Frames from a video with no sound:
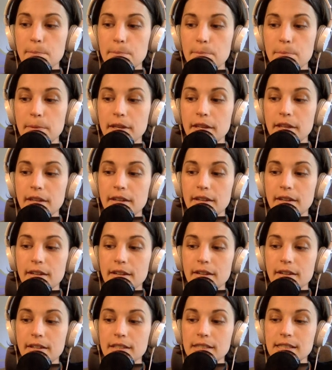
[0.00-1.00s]

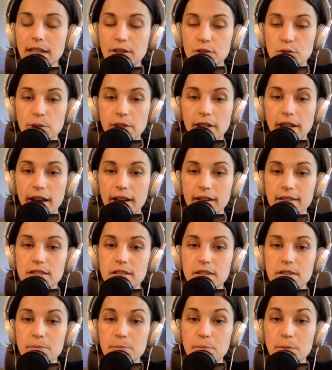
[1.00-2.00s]
been sexually
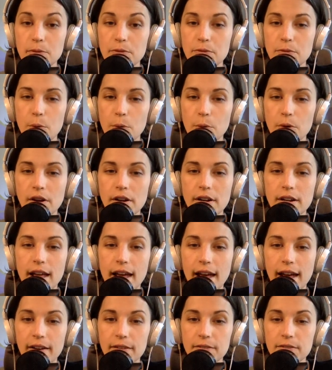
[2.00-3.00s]
active before and
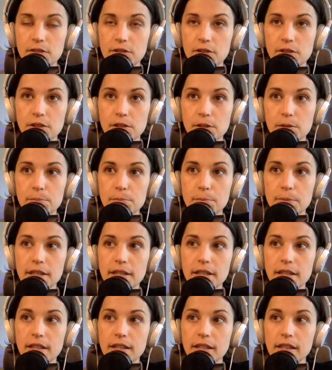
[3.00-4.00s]
after
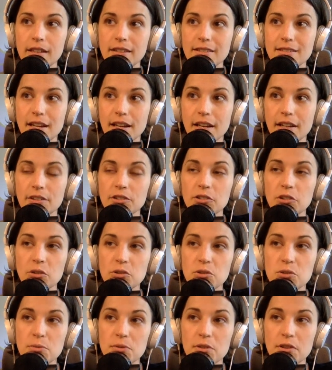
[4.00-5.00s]
being
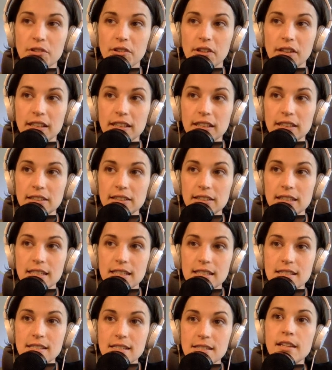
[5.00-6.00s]
diagnosed with a chronic
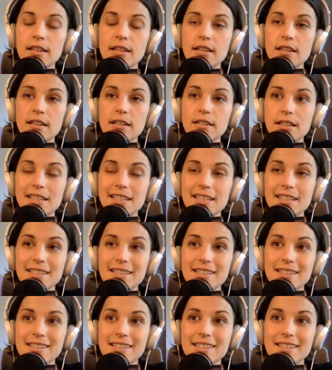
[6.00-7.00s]
illness. It
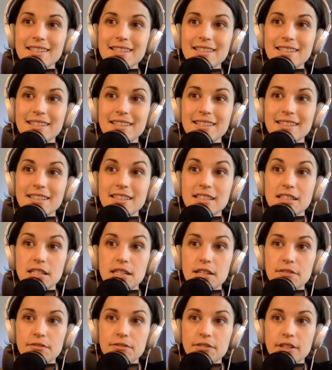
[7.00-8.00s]
is
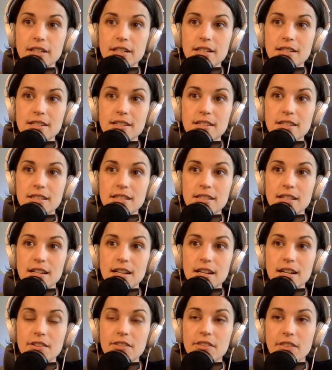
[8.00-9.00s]
different.
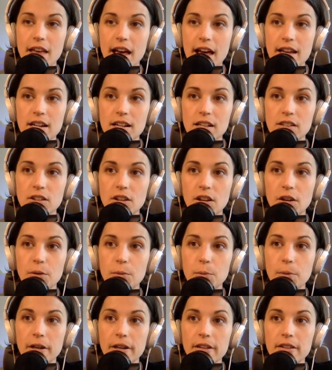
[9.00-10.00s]
That, along
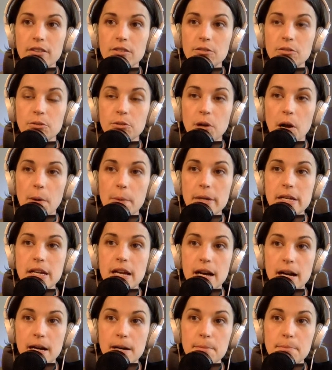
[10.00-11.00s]
with growing
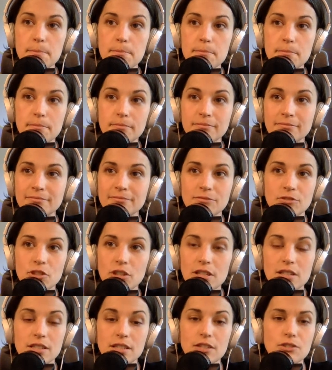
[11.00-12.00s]
up
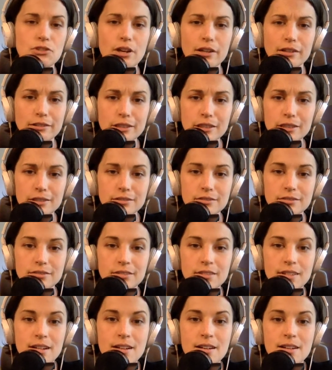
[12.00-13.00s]
just in general,
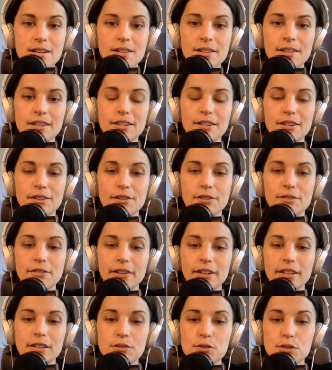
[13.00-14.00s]
you
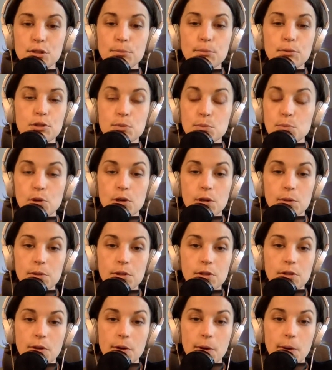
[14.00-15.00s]
find out so much more when
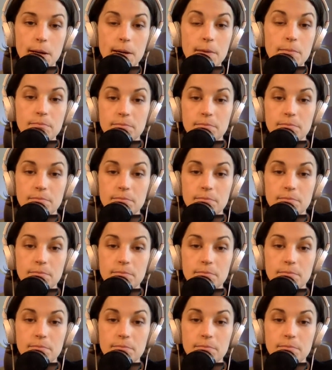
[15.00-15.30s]
you grow up